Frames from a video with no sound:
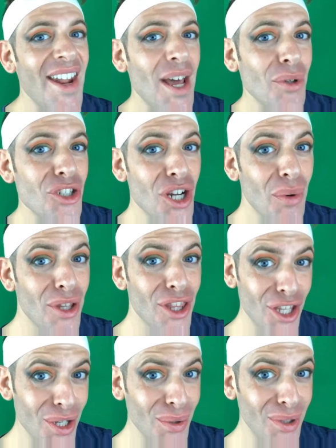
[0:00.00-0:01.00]
And I will share with
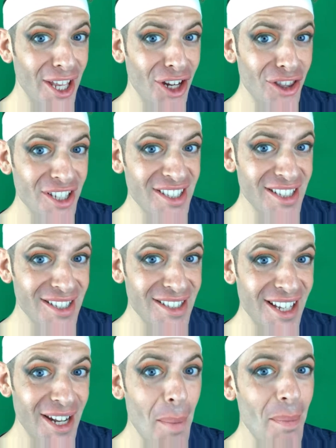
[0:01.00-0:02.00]
you later this
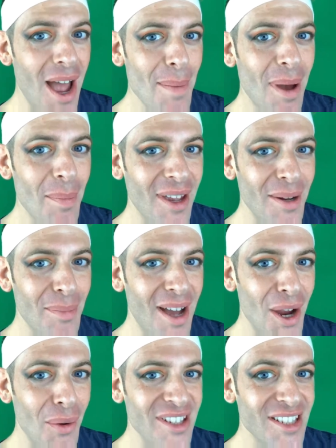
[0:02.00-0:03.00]
season, my pumpkin
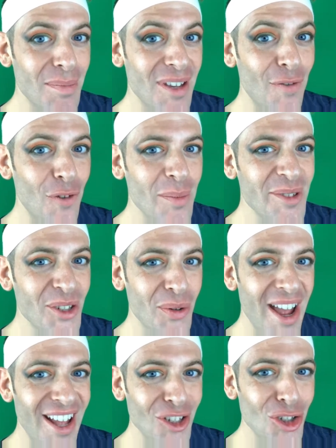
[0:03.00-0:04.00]
pie recipe from
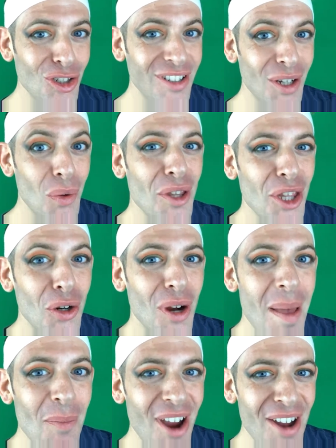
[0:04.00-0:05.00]
scratch with a
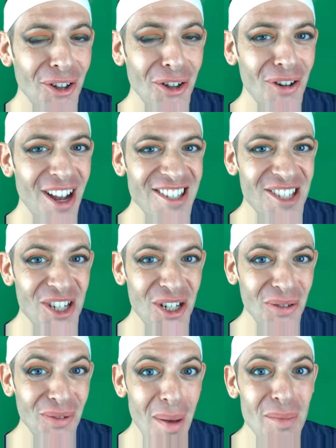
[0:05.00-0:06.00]
graham cracker crust
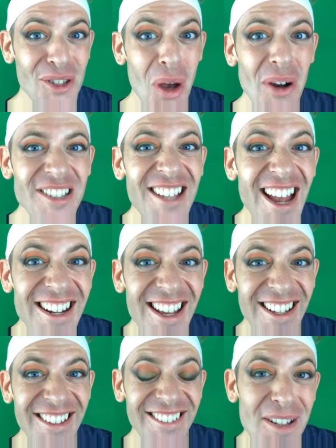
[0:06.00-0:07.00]
too. I'm so
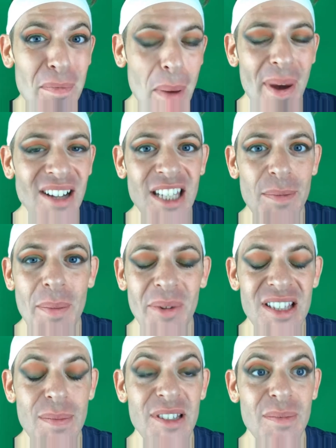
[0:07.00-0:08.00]
excited. But back to the
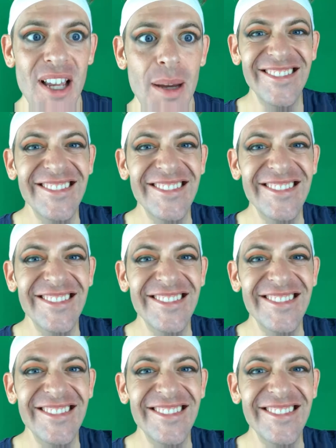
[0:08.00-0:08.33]
pumpkin spice makeup.